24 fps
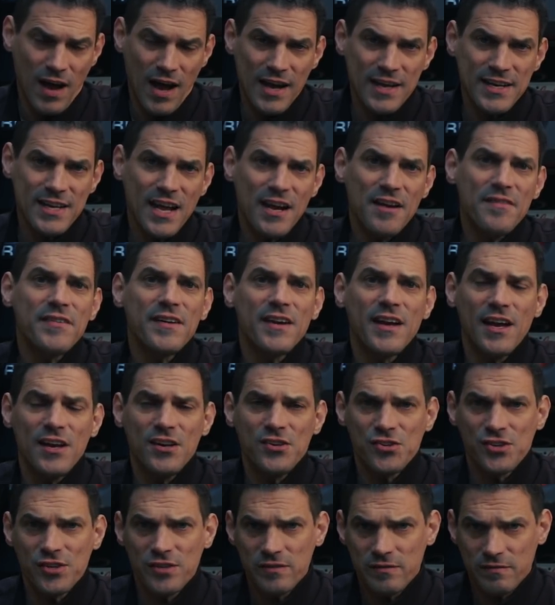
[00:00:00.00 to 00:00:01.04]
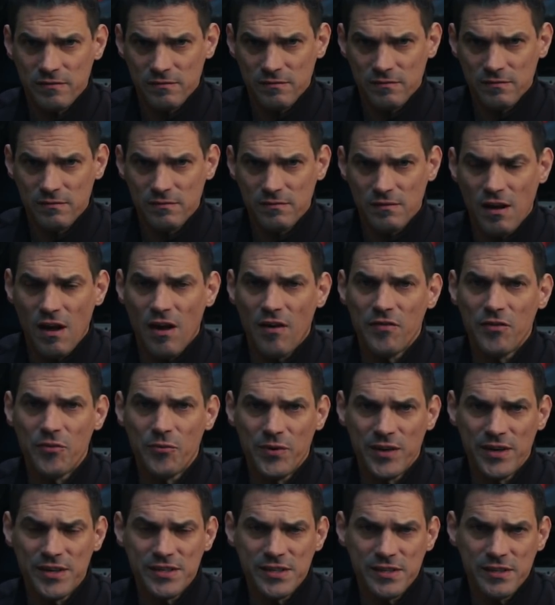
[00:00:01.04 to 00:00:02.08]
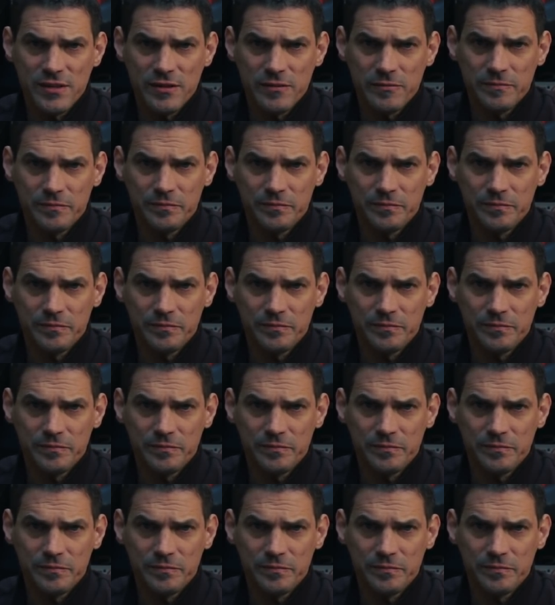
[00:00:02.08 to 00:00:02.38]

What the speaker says: Identification of the risk,